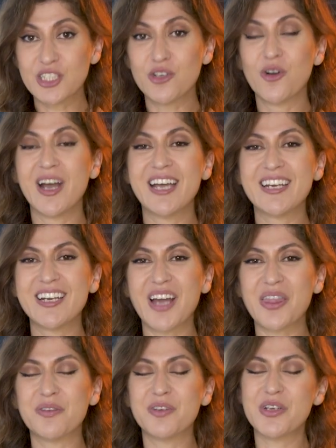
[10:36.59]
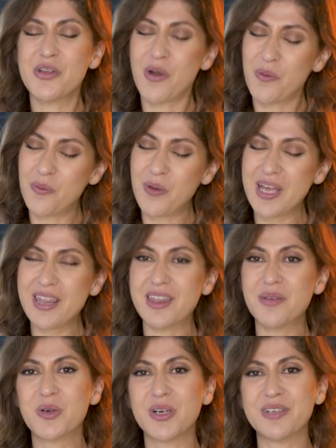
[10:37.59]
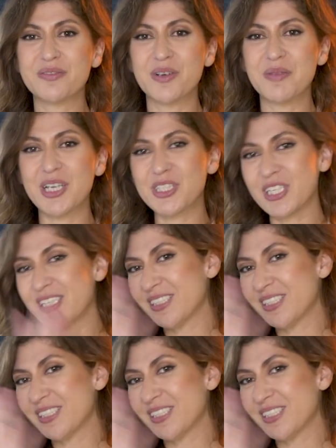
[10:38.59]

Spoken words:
you in another video with more information.